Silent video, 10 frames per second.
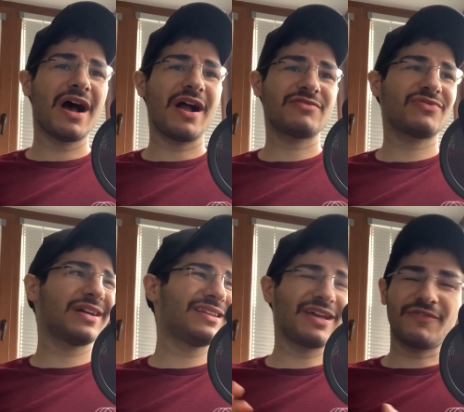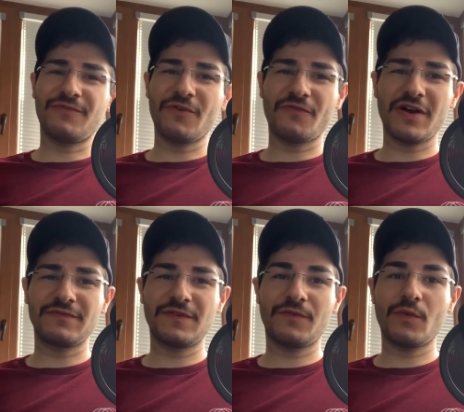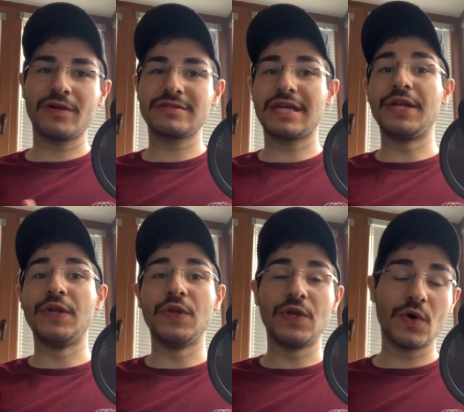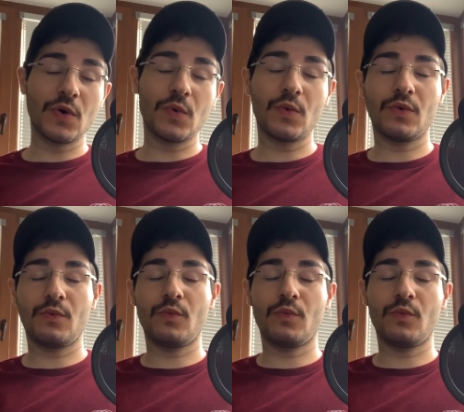I tried like four or five different ones and no